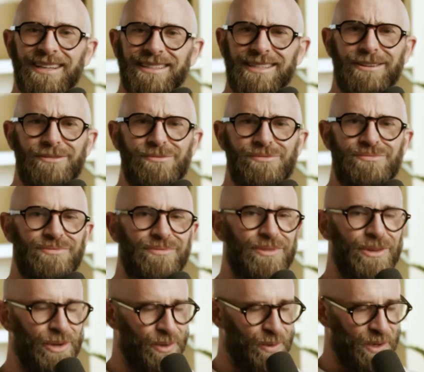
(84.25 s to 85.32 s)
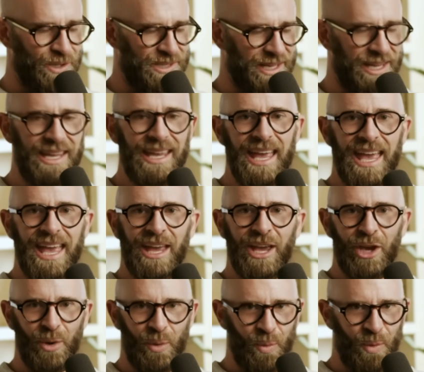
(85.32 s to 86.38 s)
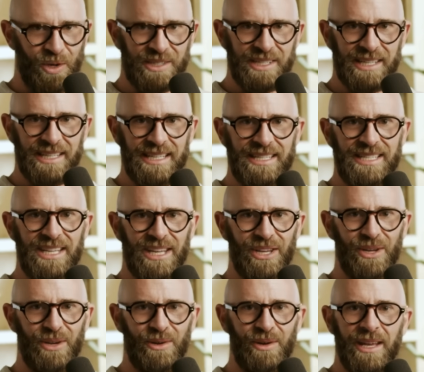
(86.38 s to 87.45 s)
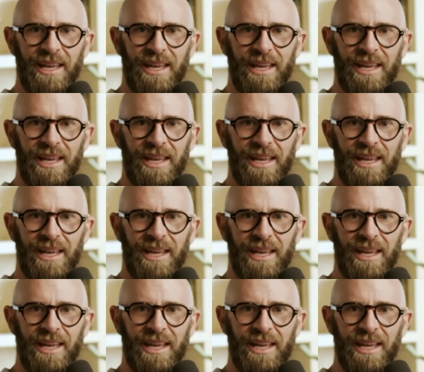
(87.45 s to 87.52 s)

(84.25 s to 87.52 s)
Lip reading: So, who was he? What did he do?